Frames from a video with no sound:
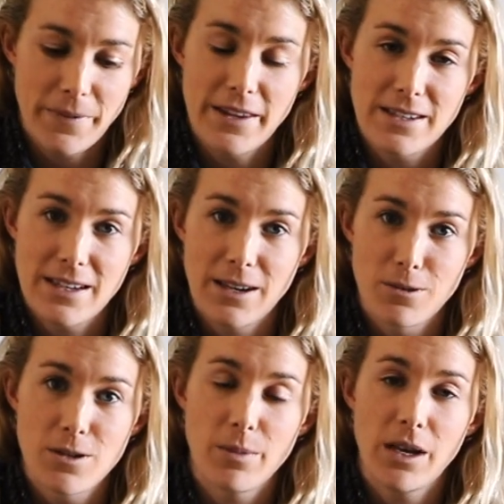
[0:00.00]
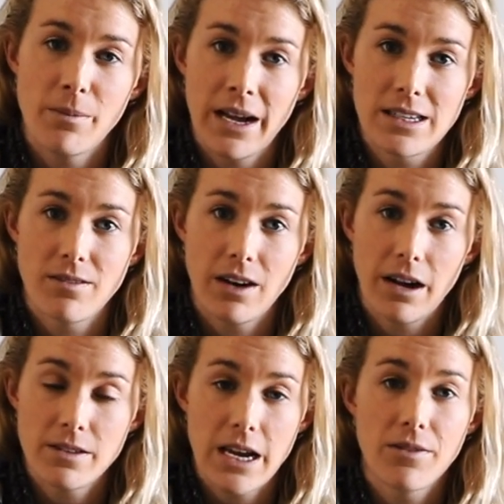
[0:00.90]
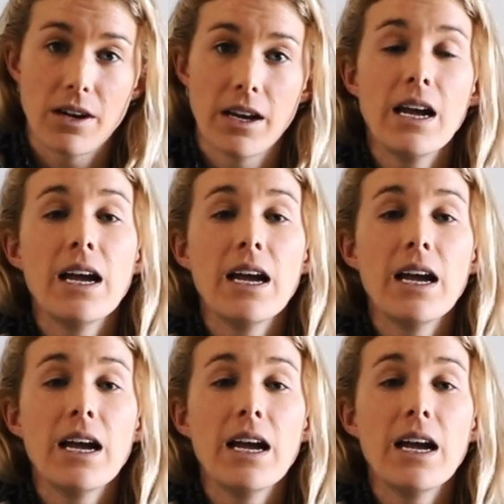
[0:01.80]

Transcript: this can also be a massive lifesaver.